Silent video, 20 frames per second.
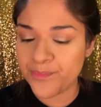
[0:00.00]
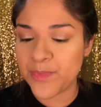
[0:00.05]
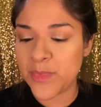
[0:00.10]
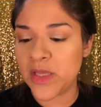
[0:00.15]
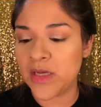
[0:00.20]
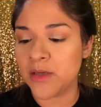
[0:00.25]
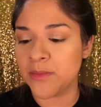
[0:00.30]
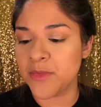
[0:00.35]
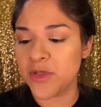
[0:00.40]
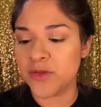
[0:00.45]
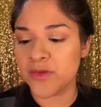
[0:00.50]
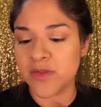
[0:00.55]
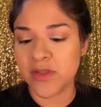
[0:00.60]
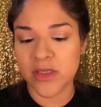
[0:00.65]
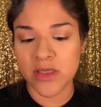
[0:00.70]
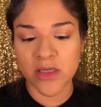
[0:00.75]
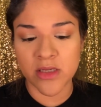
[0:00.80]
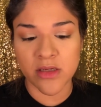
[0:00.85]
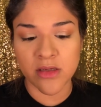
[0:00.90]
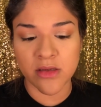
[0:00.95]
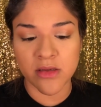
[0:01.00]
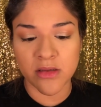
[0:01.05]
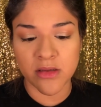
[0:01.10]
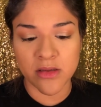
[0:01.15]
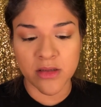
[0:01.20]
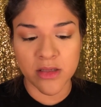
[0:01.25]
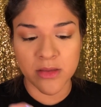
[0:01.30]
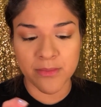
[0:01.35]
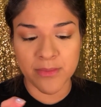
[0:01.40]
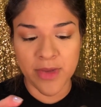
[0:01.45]
And I'm using
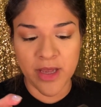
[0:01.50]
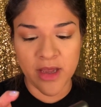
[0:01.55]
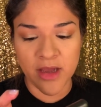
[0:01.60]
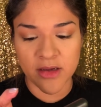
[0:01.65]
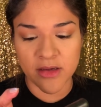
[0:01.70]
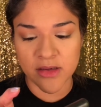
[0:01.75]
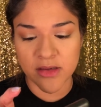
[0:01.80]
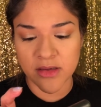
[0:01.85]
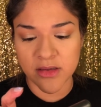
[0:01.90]
the MAC